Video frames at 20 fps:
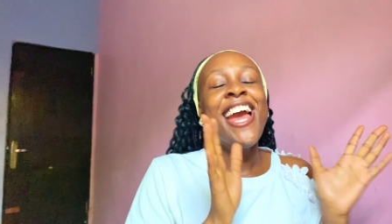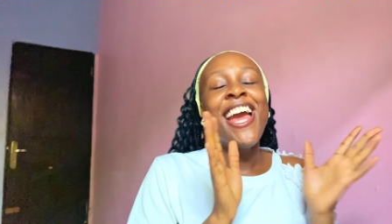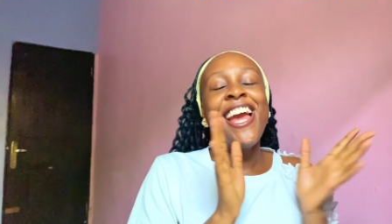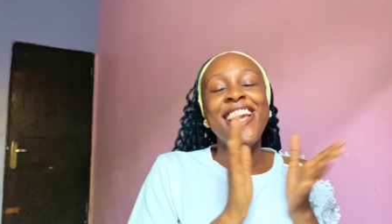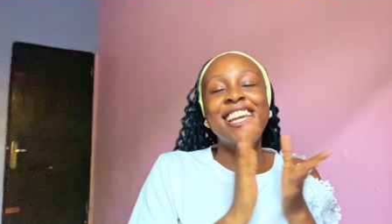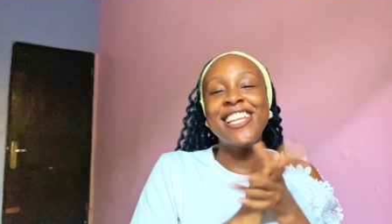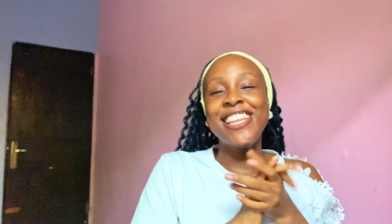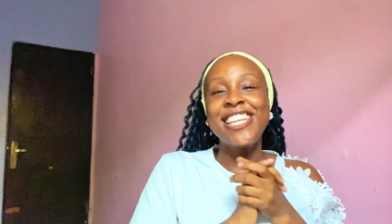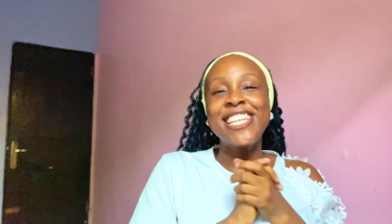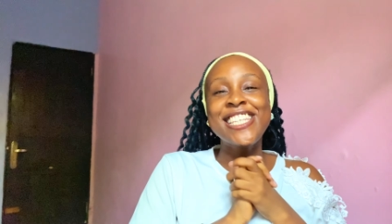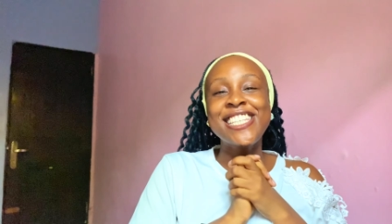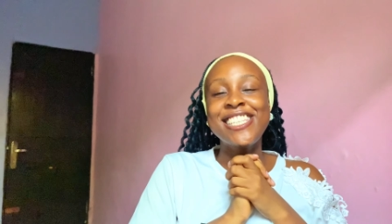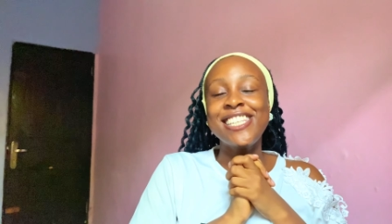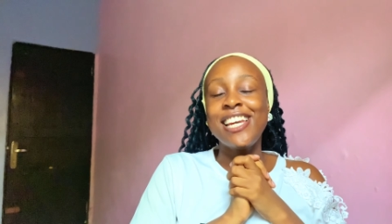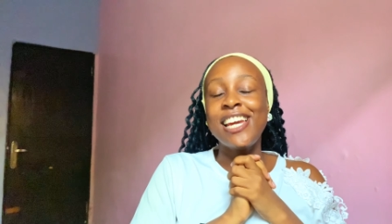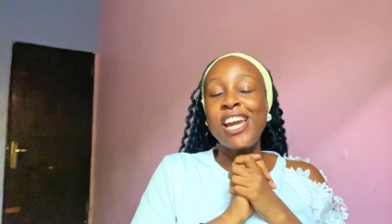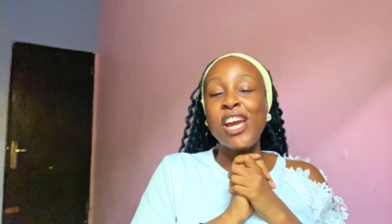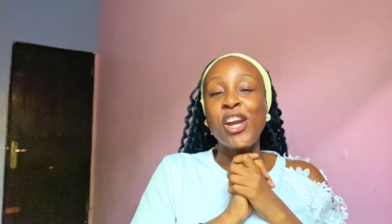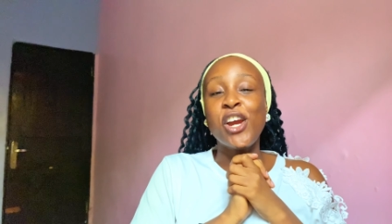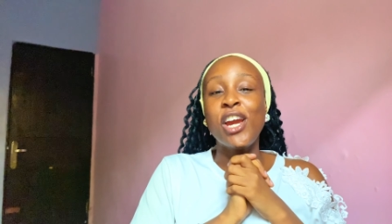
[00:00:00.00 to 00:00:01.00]
In this
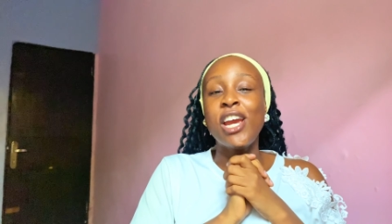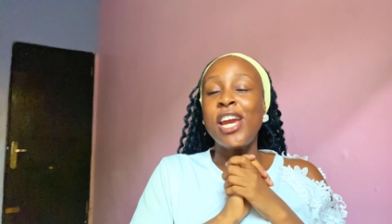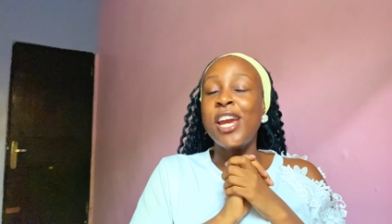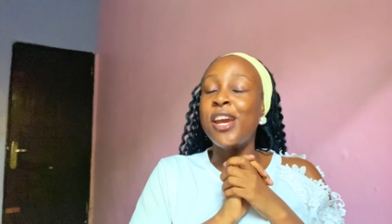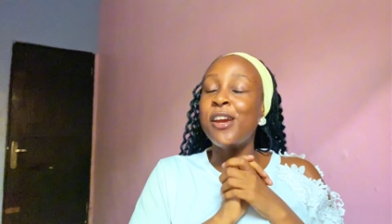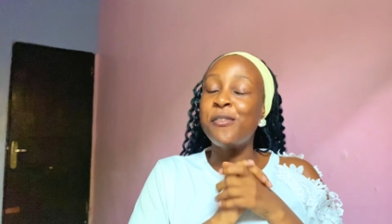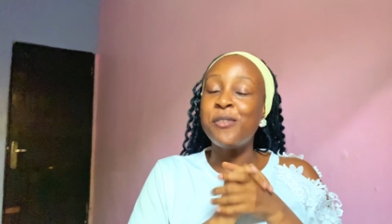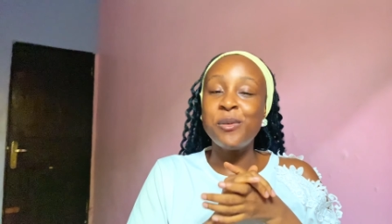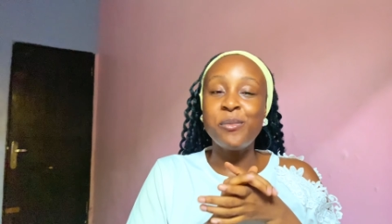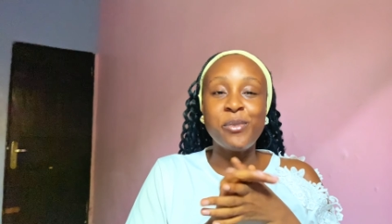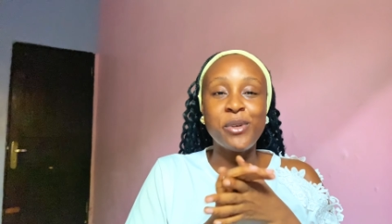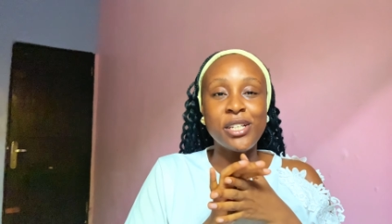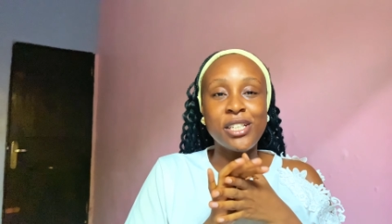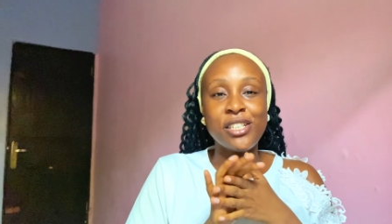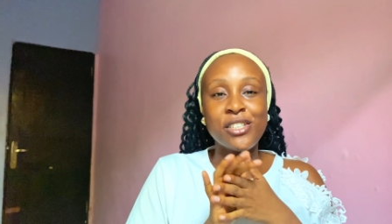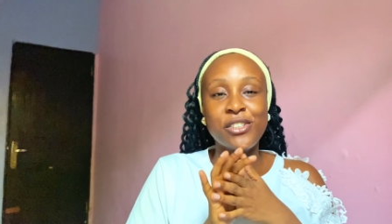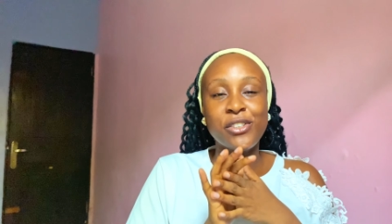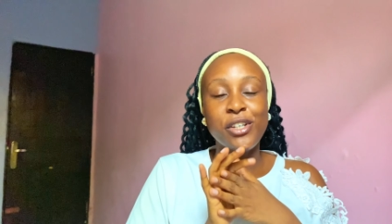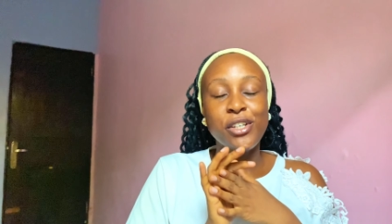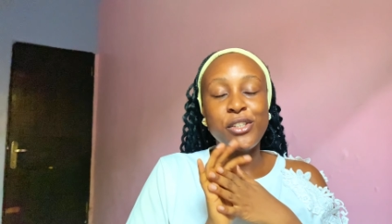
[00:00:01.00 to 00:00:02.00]
year,
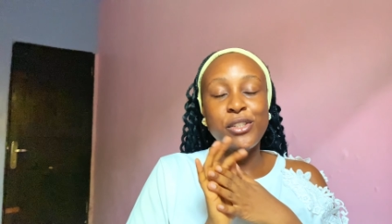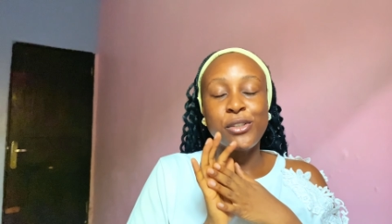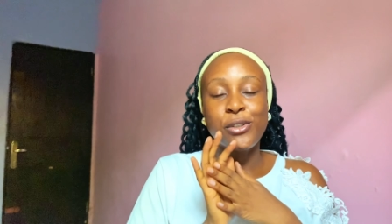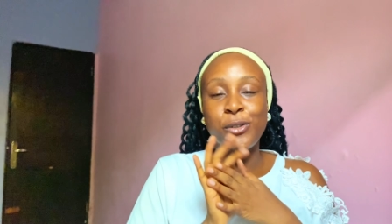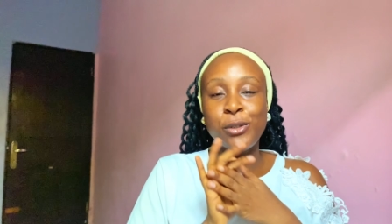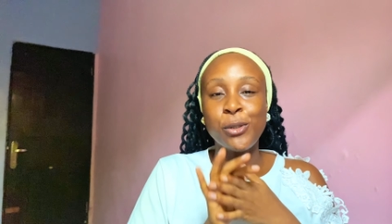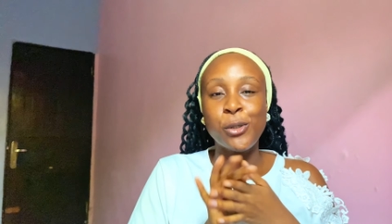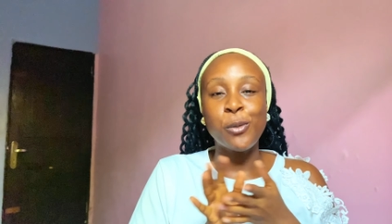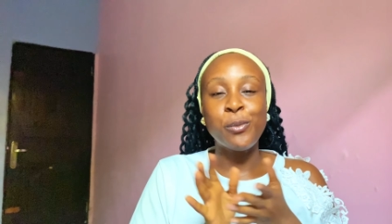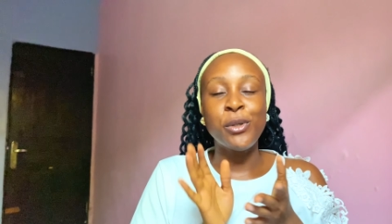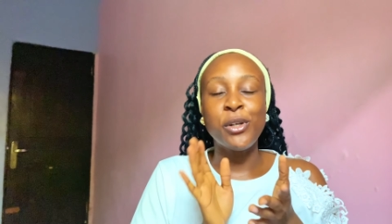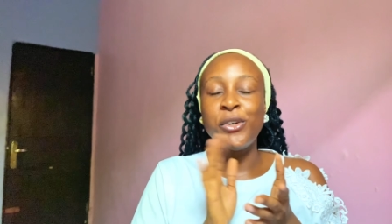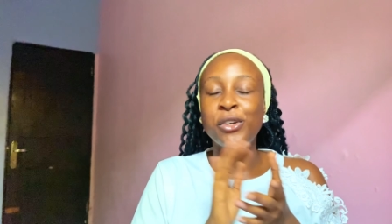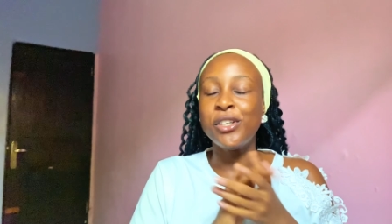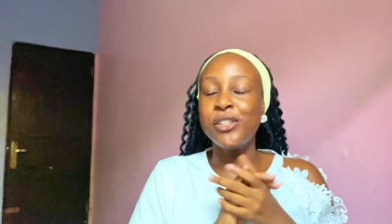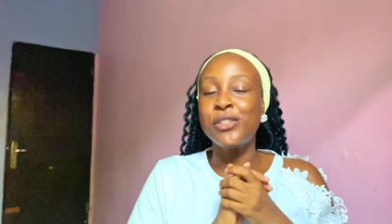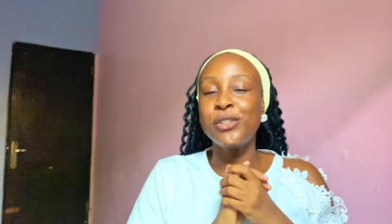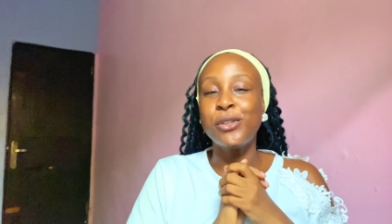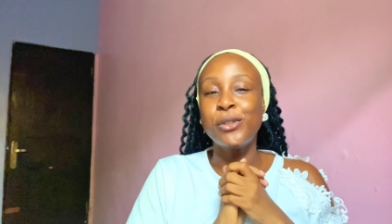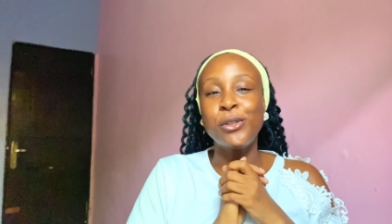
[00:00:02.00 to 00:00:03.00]
everybody is going to glow up. You're
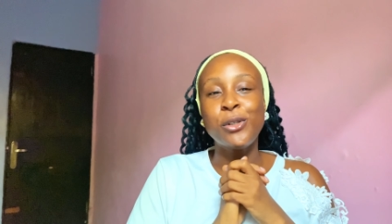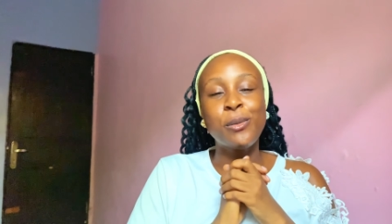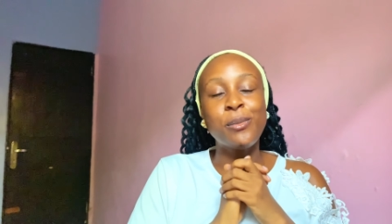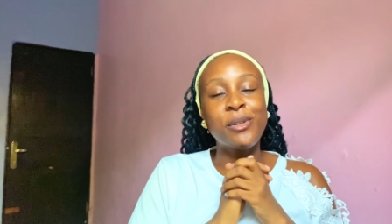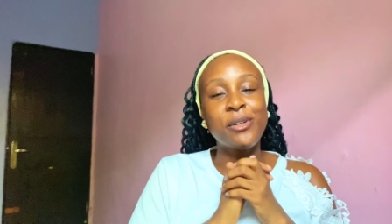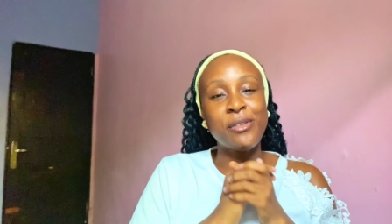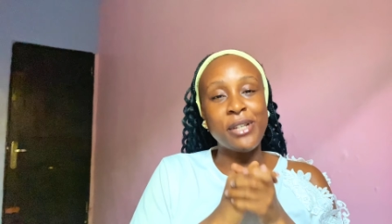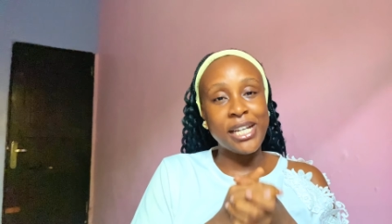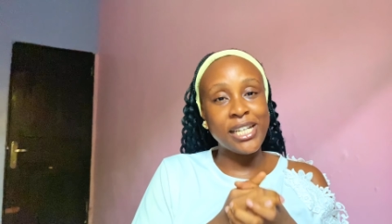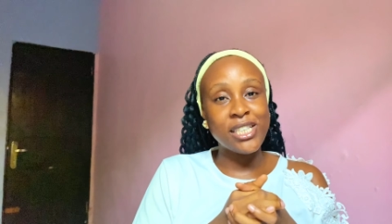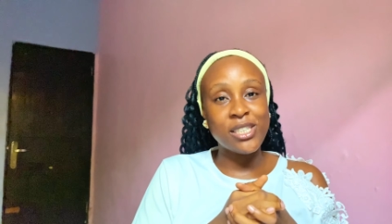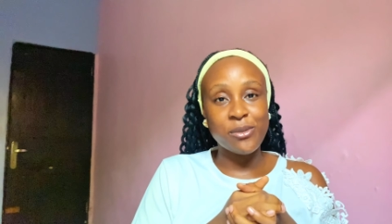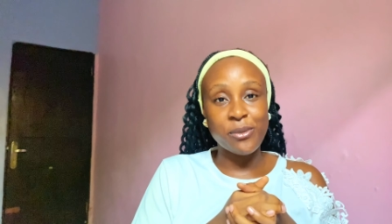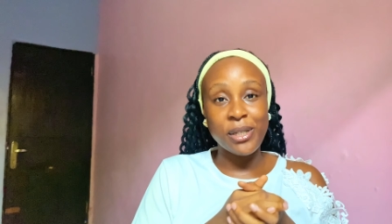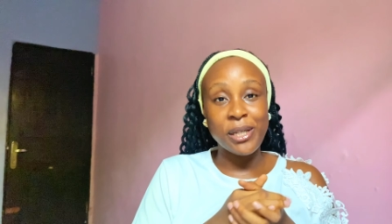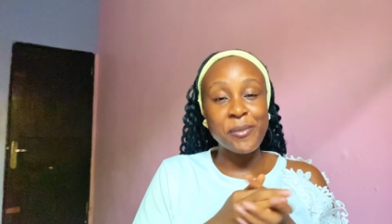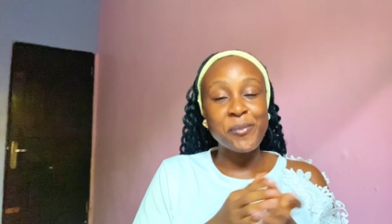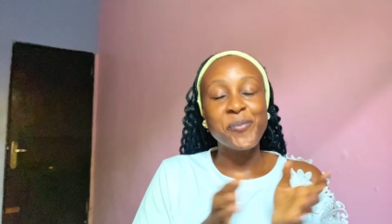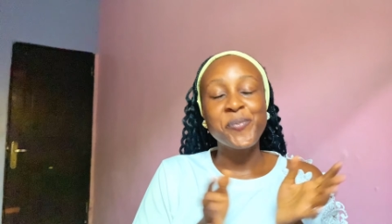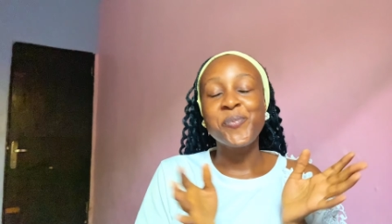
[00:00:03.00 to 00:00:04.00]
going to glow up the right
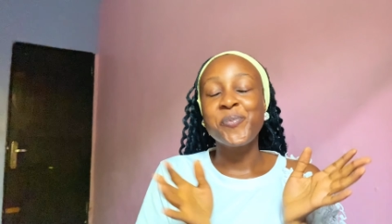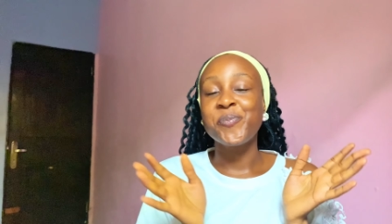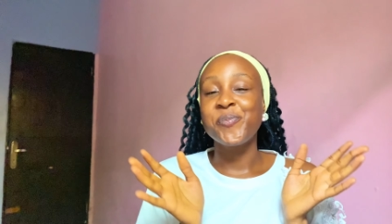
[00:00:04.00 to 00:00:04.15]
way.